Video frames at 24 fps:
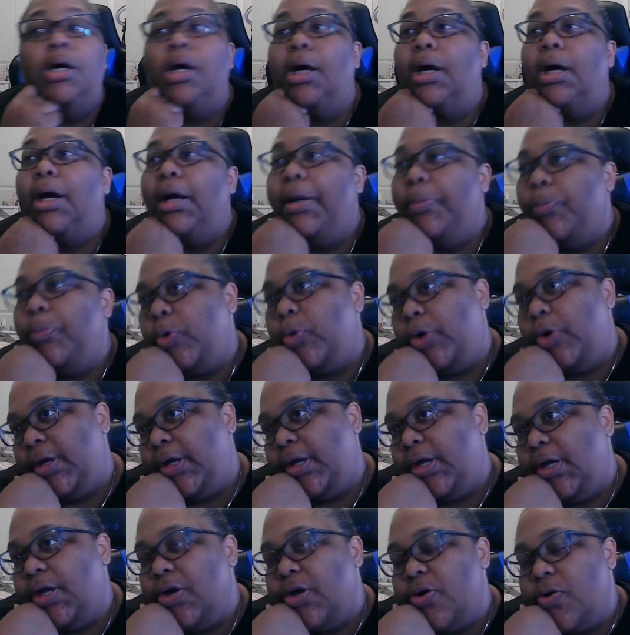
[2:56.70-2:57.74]
I'm
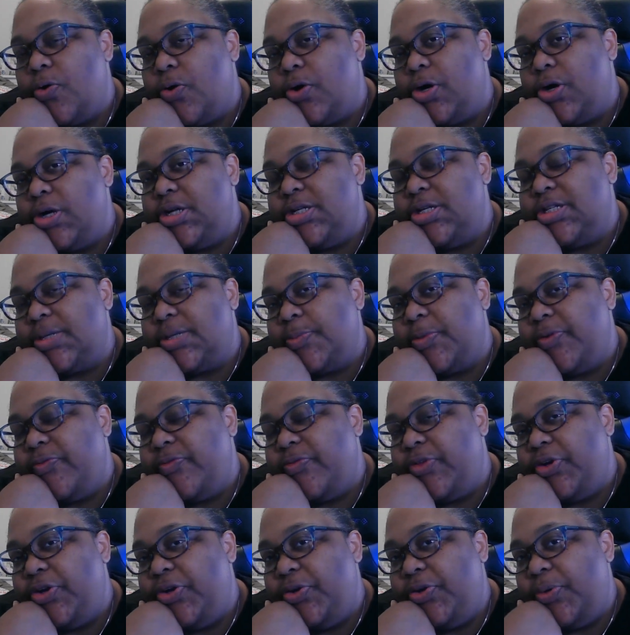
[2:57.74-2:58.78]
working on some of
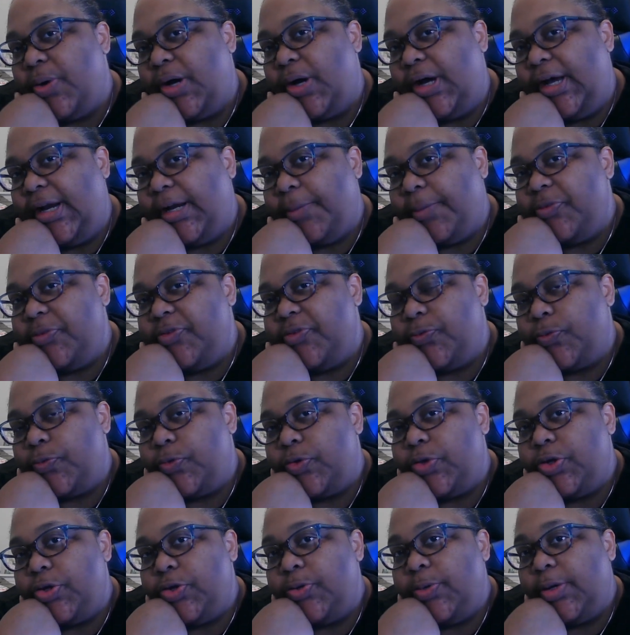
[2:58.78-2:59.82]
the new items for
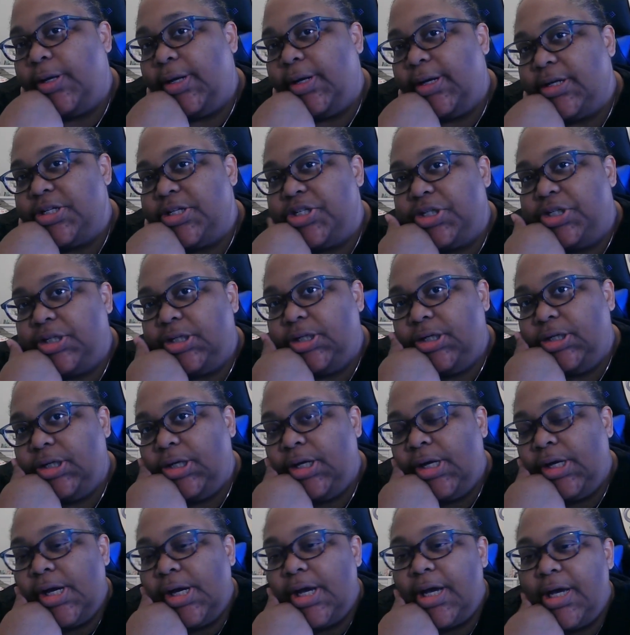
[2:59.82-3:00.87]
the new collection,
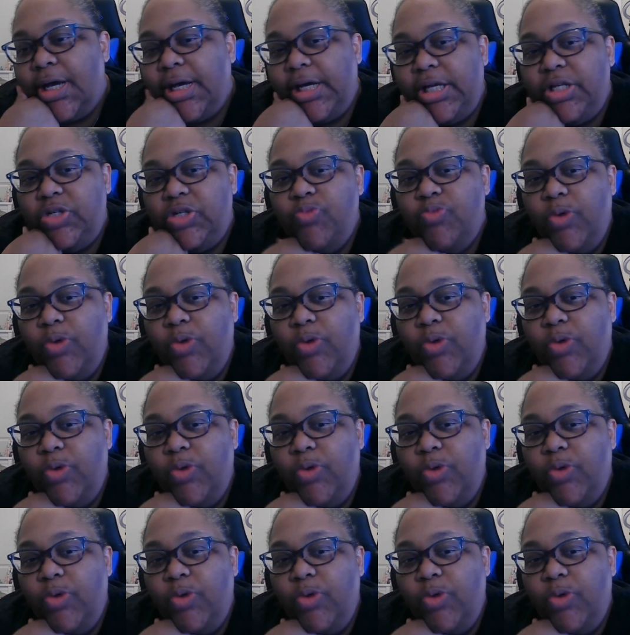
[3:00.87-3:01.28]
as